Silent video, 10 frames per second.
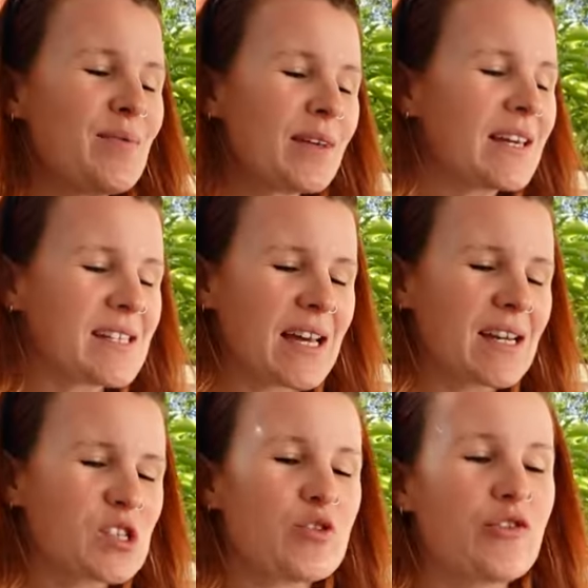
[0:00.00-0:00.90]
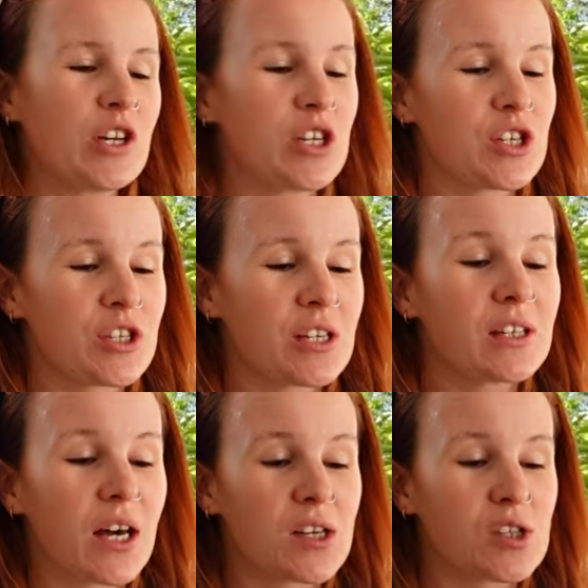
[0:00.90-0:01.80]
I'm really excited to finish the
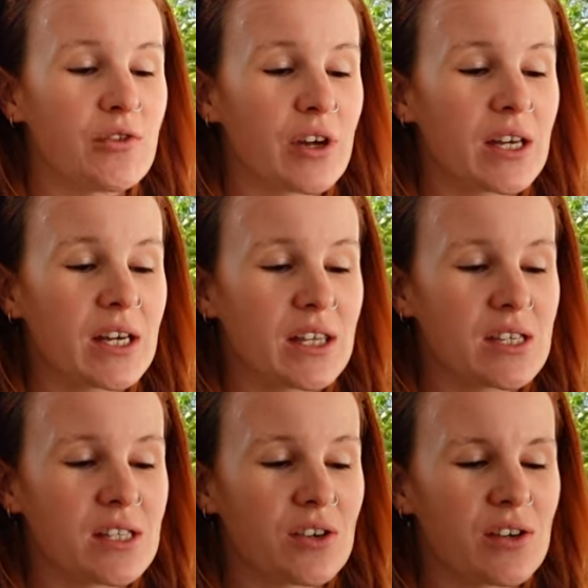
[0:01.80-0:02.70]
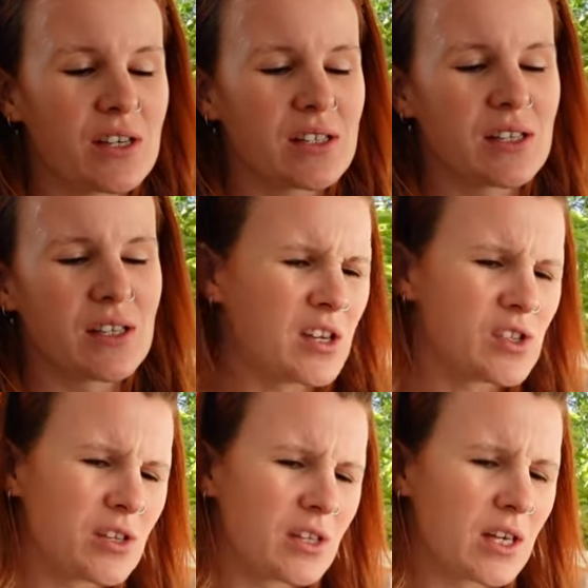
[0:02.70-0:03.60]
last novella in this series. It's
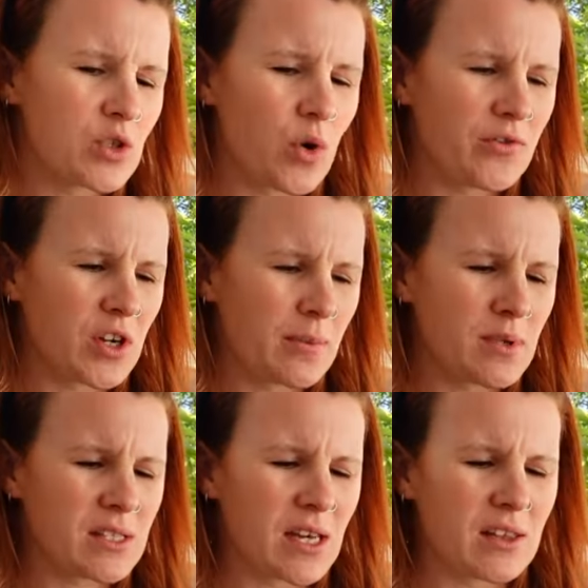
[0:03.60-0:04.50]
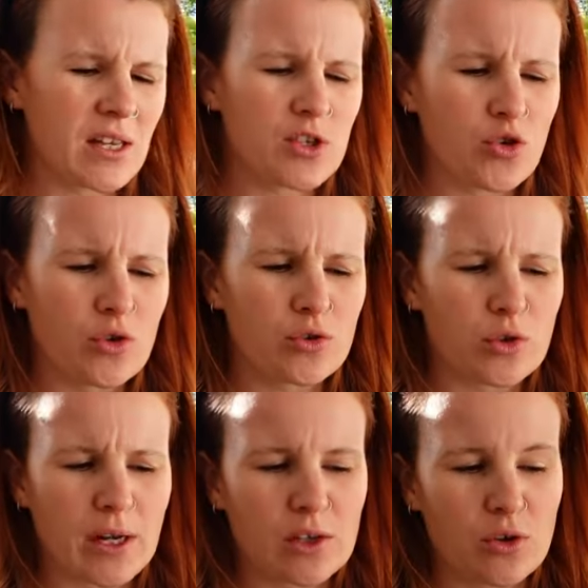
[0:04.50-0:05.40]
something like 12 chapters and they don't
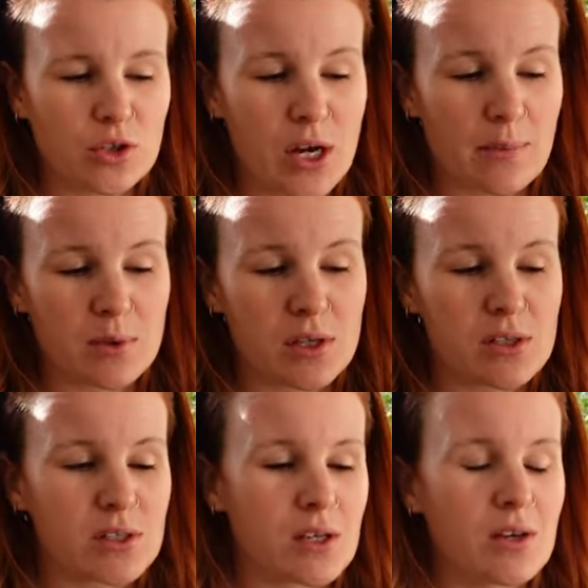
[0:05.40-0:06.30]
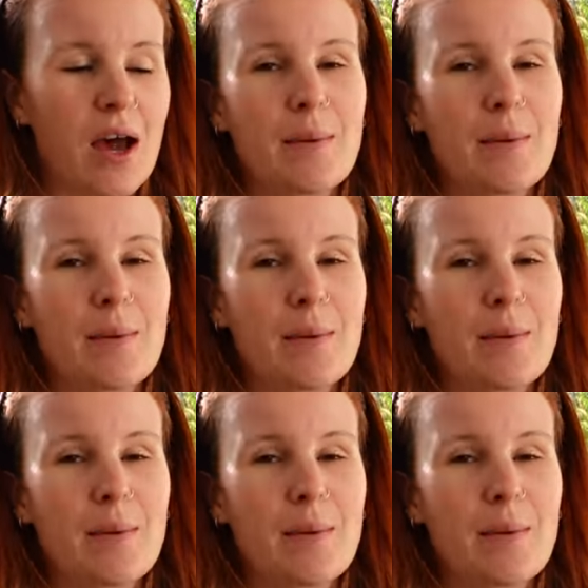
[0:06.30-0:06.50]
look like long chapters.